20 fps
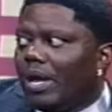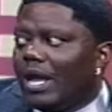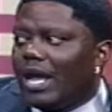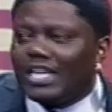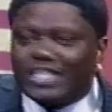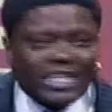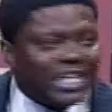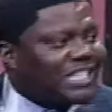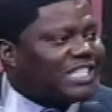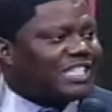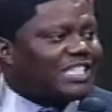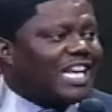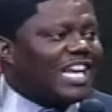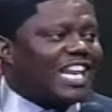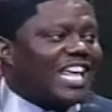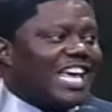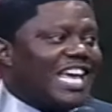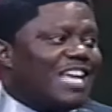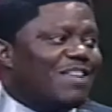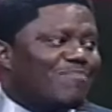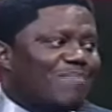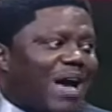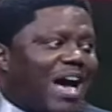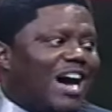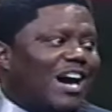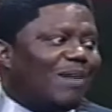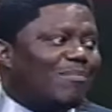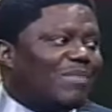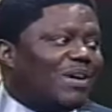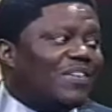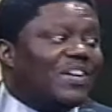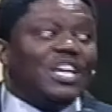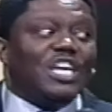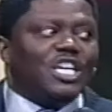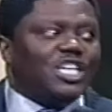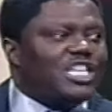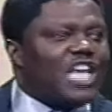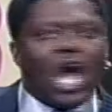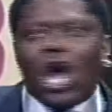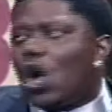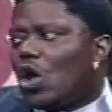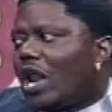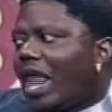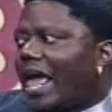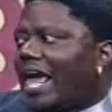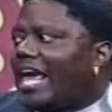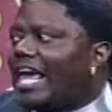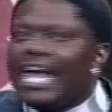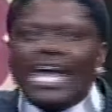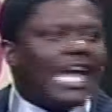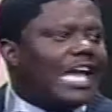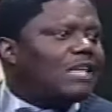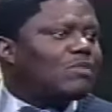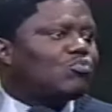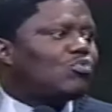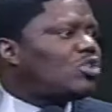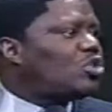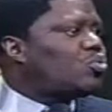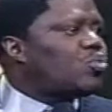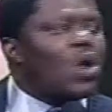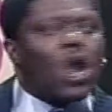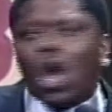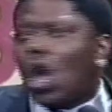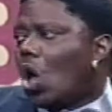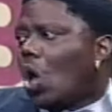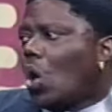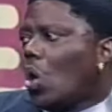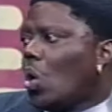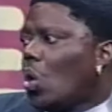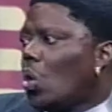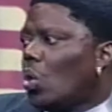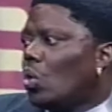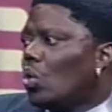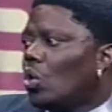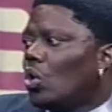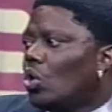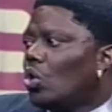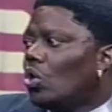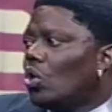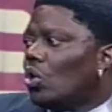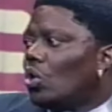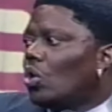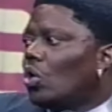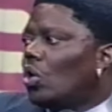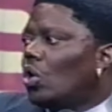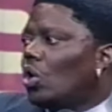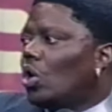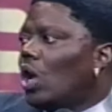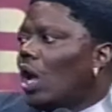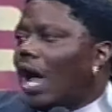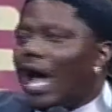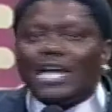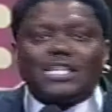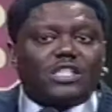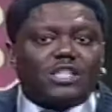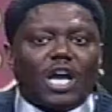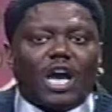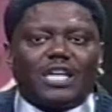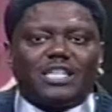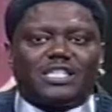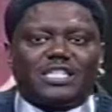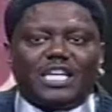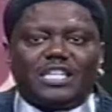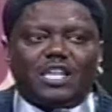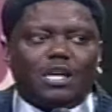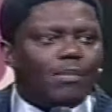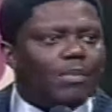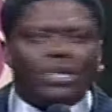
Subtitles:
And she's steady eating by her mother. Y'all ain't eating, what's wrong? I started to say something,